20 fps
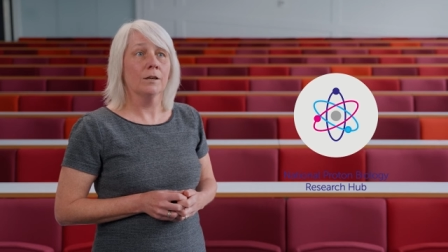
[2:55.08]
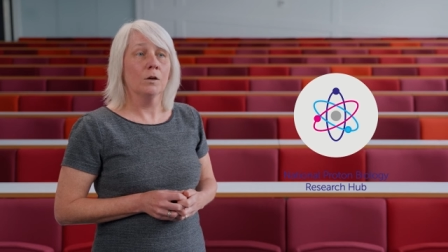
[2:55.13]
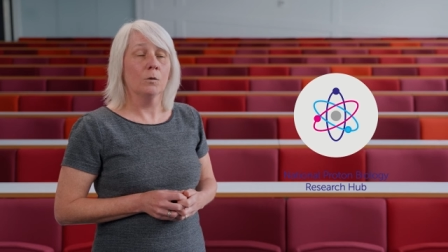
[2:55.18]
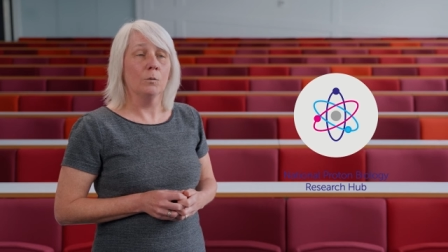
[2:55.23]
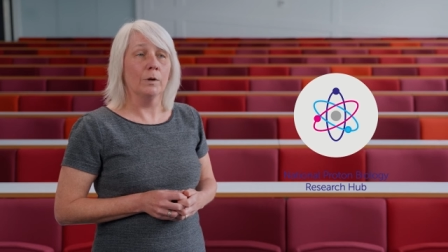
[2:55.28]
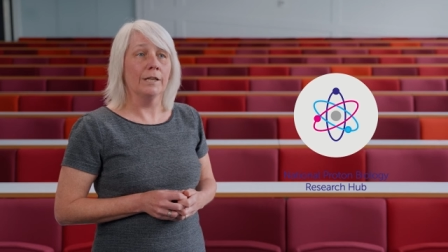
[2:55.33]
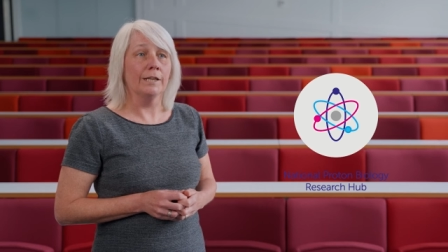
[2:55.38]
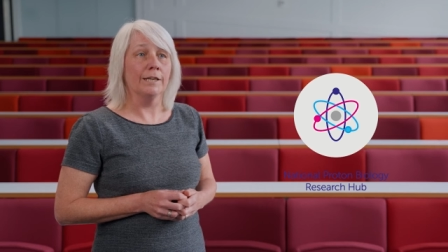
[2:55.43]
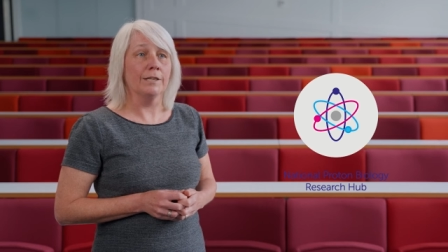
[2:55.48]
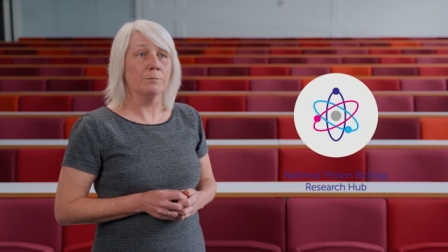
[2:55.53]

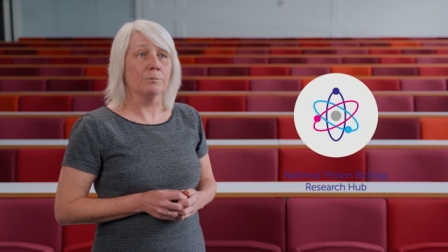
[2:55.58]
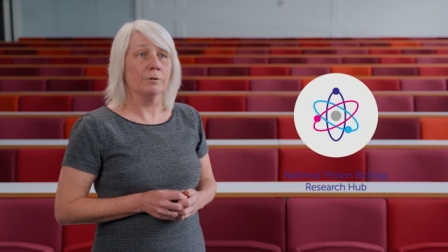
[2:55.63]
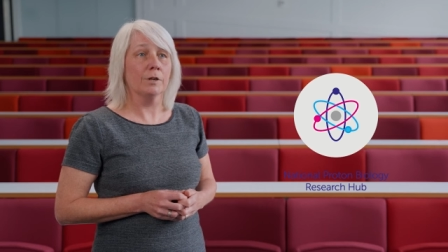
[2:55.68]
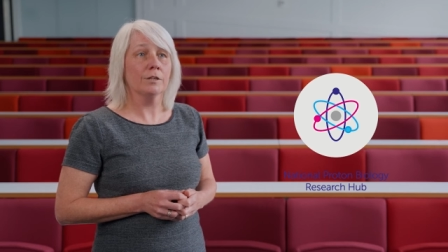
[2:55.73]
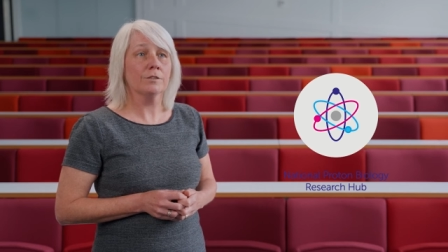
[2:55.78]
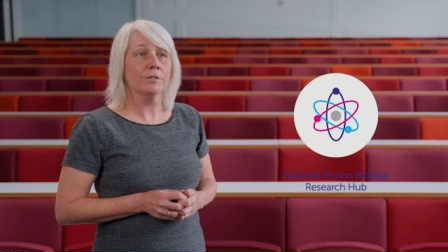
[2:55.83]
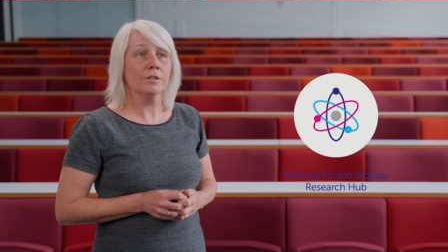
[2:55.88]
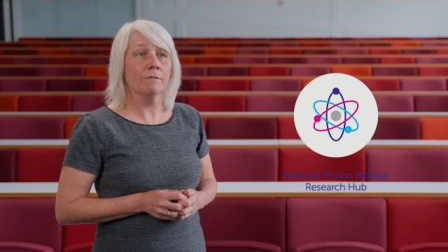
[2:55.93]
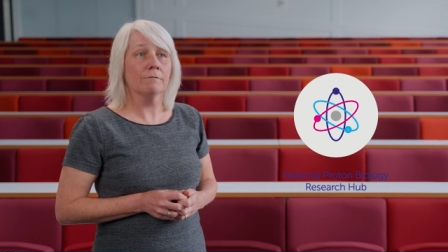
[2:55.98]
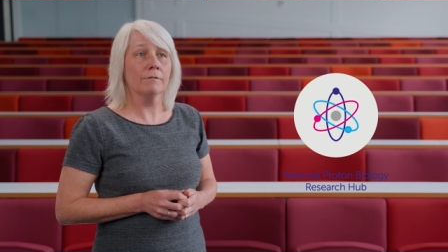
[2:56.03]
We lead
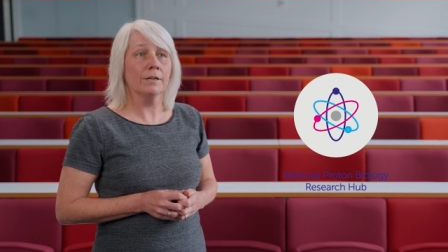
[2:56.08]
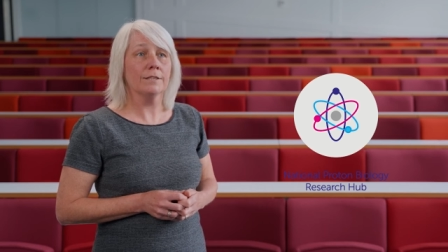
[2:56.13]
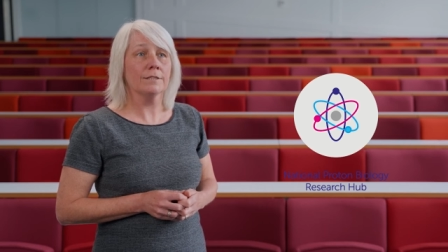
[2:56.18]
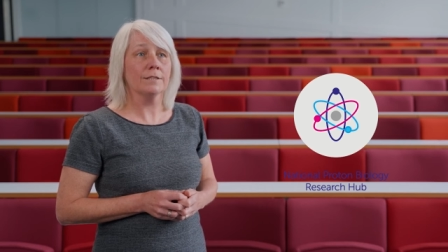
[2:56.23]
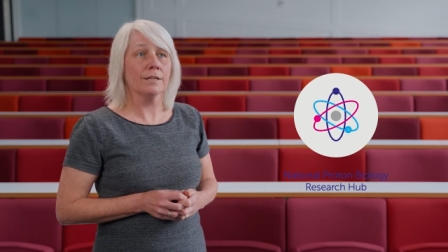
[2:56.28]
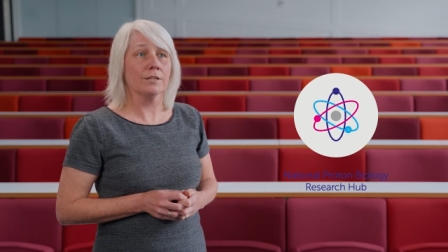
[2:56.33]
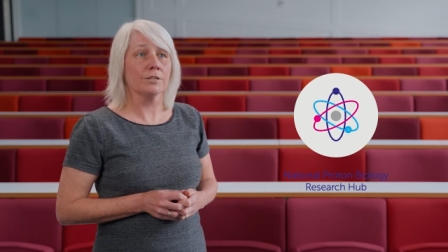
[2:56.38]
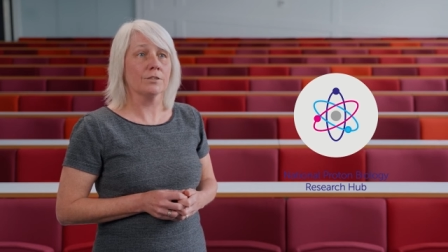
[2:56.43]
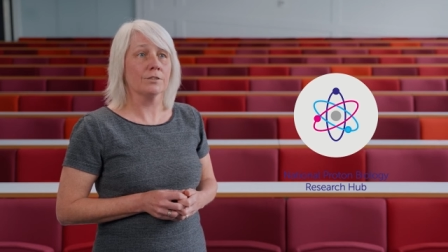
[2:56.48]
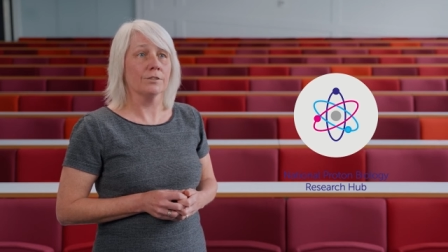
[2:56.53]
proton
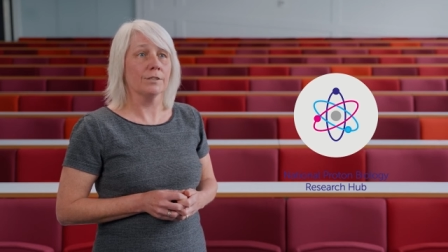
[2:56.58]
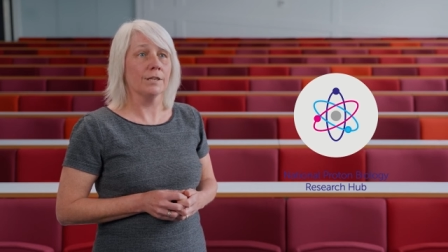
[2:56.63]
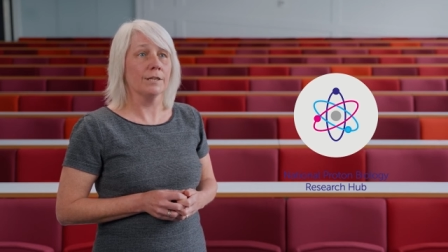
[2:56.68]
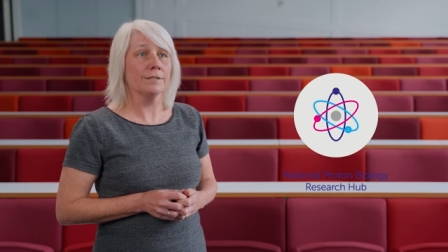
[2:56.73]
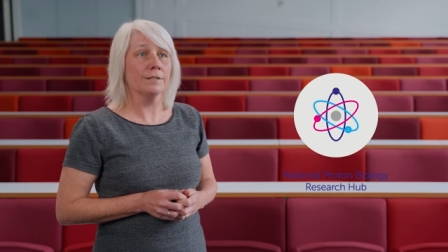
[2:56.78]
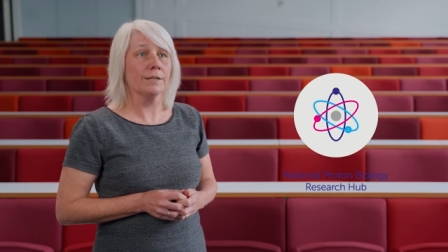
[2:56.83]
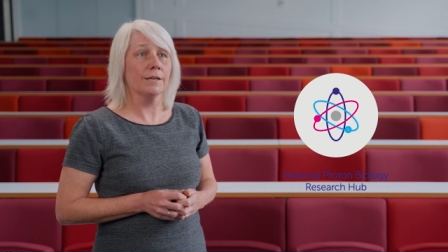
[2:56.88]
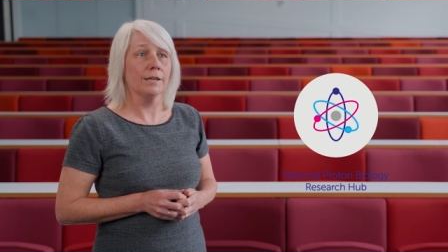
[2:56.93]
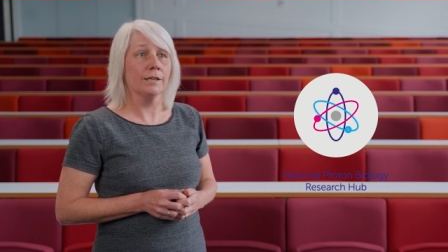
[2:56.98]
research studies,